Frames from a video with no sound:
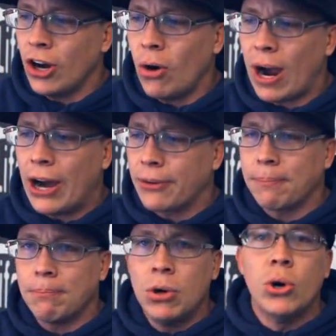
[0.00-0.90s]
know how to
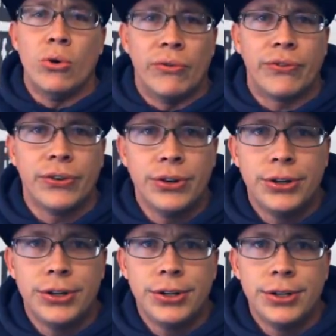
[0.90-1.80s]
move.
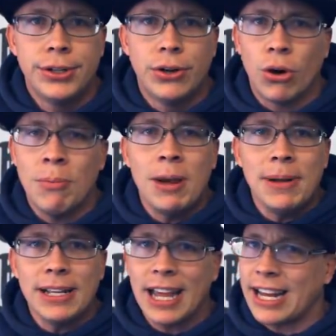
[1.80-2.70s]
Or
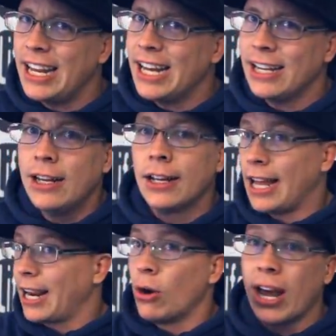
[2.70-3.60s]
maybe like
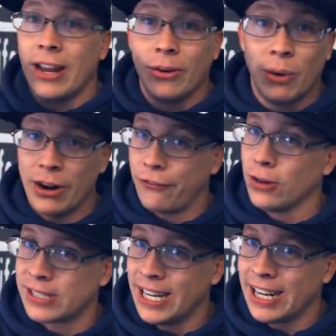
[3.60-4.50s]
okay, when I
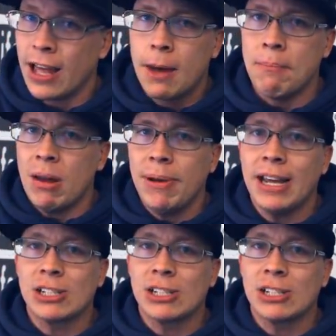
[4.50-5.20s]
first said it, maybe